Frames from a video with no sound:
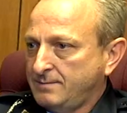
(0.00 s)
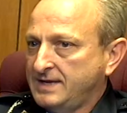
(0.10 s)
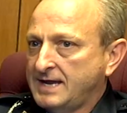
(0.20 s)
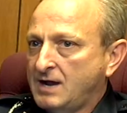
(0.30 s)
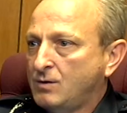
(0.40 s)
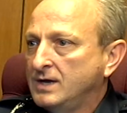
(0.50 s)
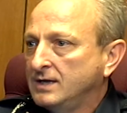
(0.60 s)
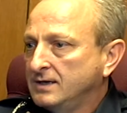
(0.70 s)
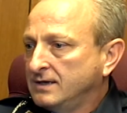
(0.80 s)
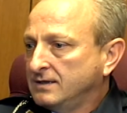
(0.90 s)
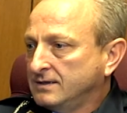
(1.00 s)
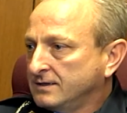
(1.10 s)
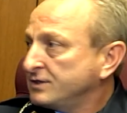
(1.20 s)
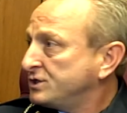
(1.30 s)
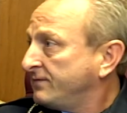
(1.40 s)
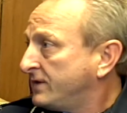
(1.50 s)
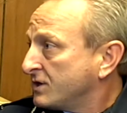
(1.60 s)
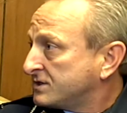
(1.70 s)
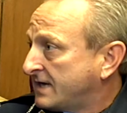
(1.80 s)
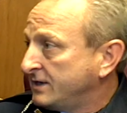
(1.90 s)
and now the chief there,
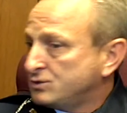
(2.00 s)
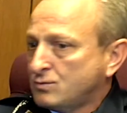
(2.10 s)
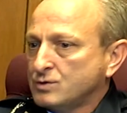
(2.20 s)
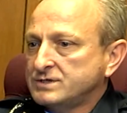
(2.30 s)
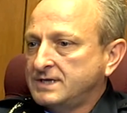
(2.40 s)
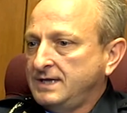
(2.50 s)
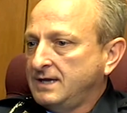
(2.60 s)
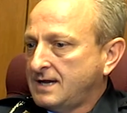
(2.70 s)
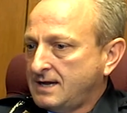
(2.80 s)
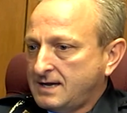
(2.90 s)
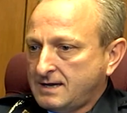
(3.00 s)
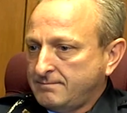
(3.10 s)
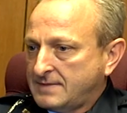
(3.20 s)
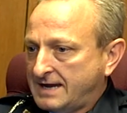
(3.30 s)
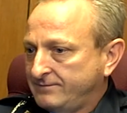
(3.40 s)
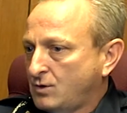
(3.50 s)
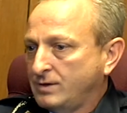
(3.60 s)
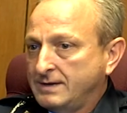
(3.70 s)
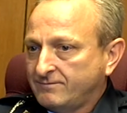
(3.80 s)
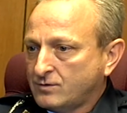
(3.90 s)
Stan Jaworski, I've known
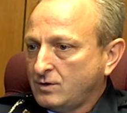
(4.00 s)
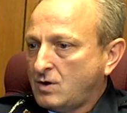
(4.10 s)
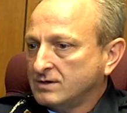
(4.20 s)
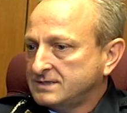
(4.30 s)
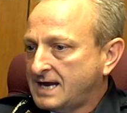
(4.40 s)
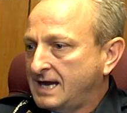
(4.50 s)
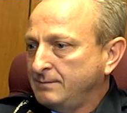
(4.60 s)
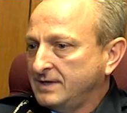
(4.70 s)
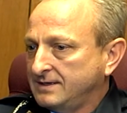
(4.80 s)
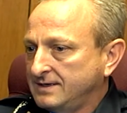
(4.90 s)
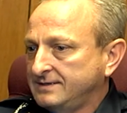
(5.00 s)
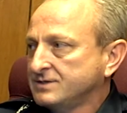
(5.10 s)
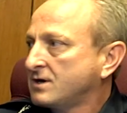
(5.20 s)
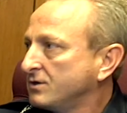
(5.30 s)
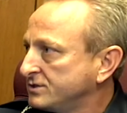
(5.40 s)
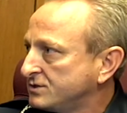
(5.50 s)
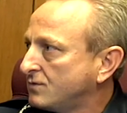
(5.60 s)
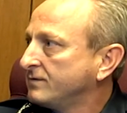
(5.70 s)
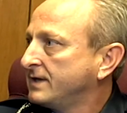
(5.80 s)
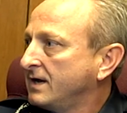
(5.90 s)
him for a long time, and the sergeants
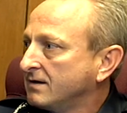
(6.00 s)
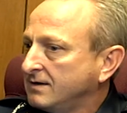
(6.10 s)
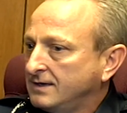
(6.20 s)
over there.